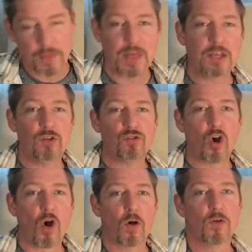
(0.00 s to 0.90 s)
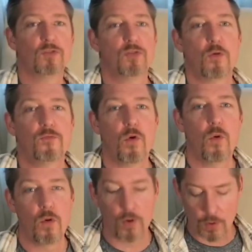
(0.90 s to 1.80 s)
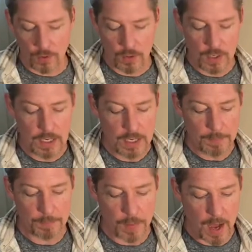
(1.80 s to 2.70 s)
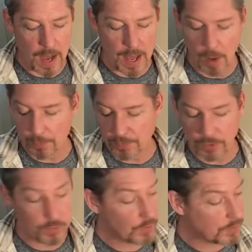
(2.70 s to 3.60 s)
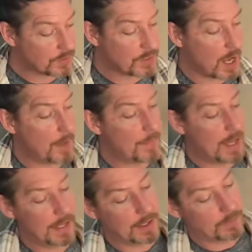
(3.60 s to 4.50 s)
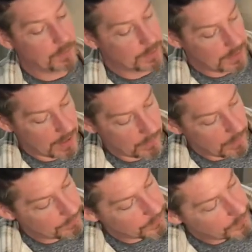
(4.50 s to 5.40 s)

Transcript: Thank you, Charles, for helping to hook this up, man. I really can't wait for